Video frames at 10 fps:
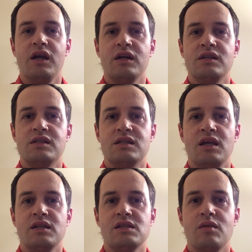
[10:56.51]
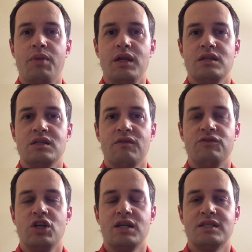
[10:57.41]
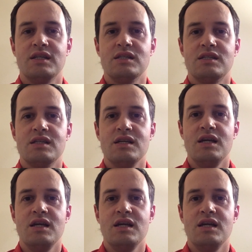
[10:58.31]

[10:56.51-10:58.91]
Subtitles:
consent is the basis of justice